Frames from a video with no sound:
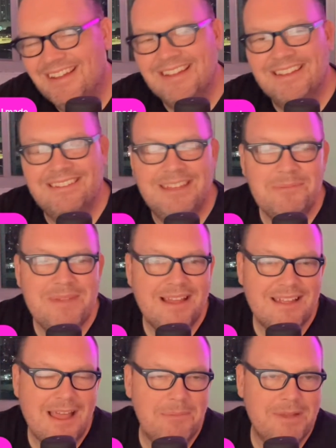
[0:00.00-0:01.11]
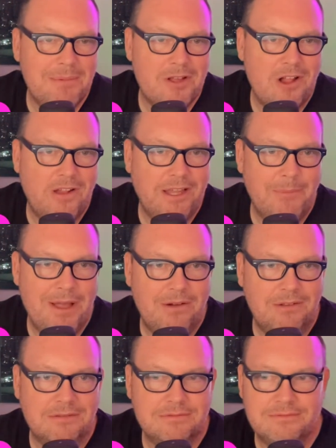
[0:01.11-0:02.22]
Because Kim.com kept calling him
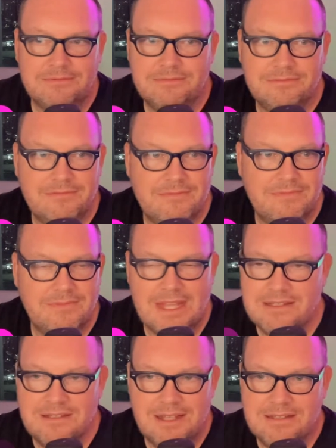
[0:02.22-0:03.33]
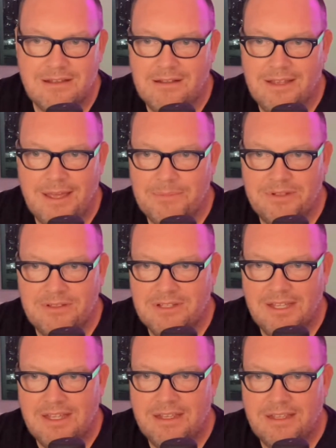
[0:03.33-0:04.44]
out. That's all that happened.
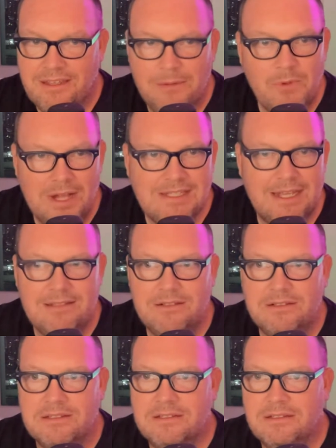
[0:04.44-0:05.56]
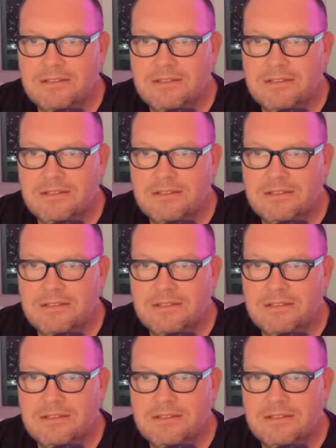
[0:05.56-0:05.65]
Kim wants answers.